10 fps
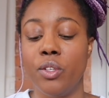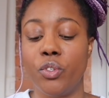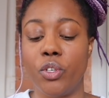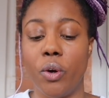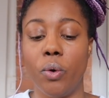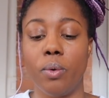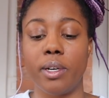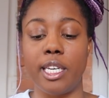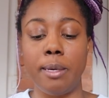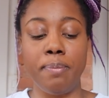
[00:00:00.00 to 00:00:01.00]

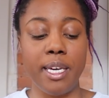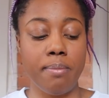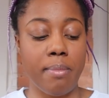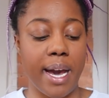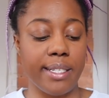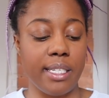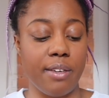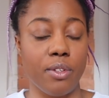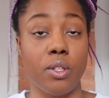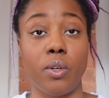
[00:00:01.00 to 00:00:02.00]
So keeping in mind,
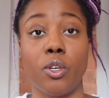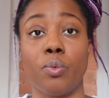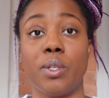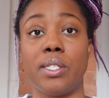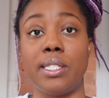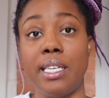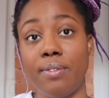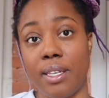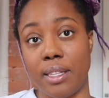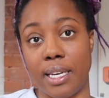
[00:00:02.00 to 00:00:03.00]
even though you're
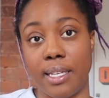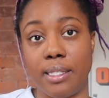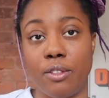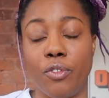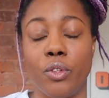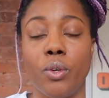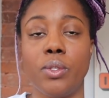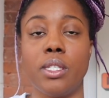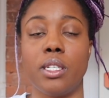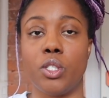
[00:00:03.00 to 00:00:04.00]
receiving this, for
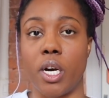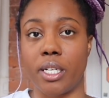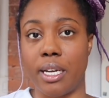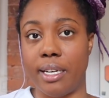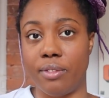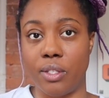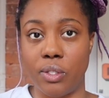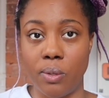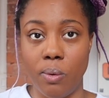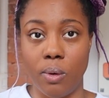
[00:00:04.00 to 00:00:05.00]
those in the dark night of the
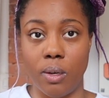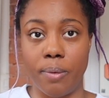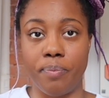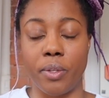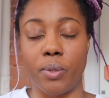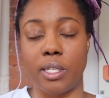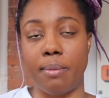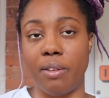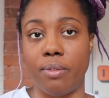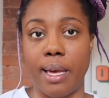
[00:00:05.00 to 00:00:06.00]
soul, those
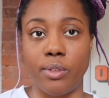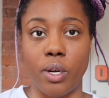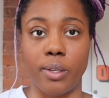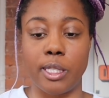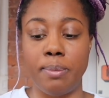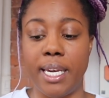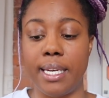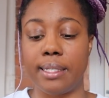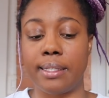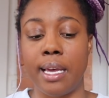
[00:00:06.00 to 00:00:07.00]
coming from that dark
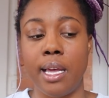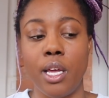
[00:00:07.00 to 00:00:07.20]
space,